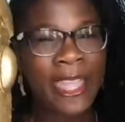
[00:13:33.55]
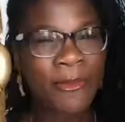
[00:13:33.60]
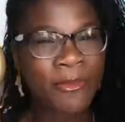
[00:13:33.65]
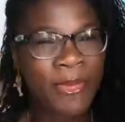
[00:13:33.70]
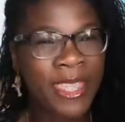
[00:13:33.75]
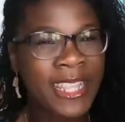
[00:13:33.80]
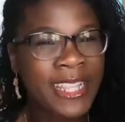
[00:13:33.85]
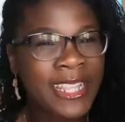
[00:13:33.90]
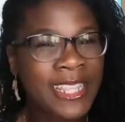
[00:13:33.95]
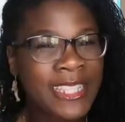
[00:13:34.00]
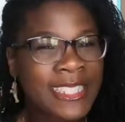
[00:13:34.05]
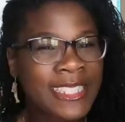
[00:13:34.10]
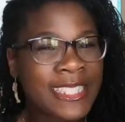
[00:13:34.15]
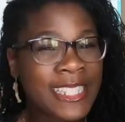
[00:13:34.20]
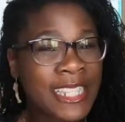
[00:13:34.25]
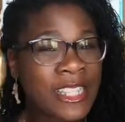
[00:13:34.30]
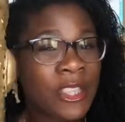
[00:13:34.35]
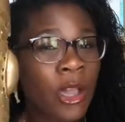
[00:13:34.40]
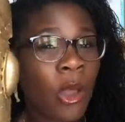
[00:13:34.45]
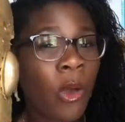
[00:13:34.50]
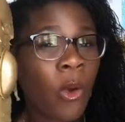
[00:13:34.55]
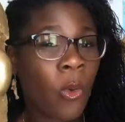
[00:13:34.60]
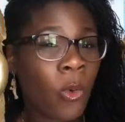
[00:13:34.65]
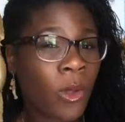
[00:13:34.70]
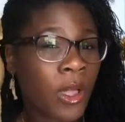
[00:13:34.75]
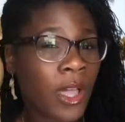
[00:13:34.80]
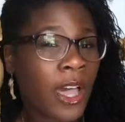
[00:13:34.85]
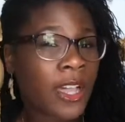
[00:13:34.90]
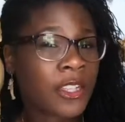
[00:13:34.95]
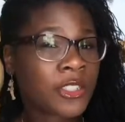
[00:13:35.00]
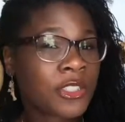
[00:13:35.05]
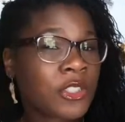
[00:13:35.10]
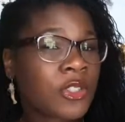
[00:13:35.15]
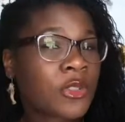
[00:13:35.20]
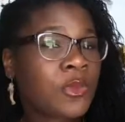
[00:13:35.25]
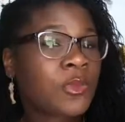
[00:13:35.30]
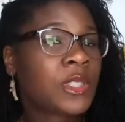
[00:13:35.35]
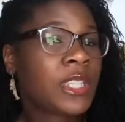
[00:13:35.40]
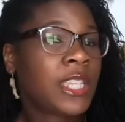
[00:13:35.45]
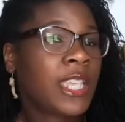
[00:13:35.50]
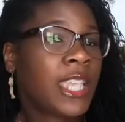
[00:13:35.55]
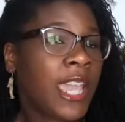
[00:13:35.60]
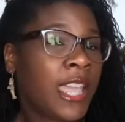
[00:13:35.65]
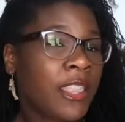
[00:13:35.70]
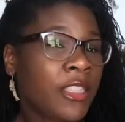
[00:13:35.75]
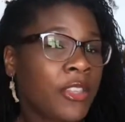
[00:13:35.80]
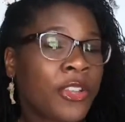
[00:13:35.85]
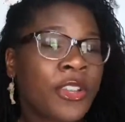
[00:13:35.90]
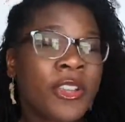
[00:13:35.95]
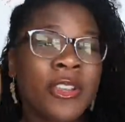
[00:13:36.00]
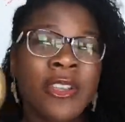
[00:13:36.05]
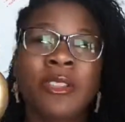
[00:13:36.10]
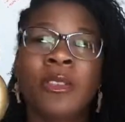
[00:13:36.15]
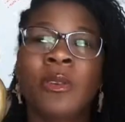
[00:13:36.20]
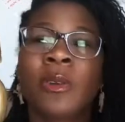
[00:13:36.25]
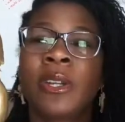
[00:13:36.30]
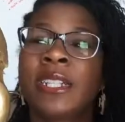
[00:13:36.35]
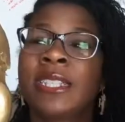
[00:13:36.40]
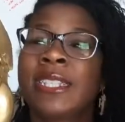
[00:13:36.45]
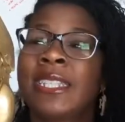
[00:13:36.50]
I may need to see the whole costume together in order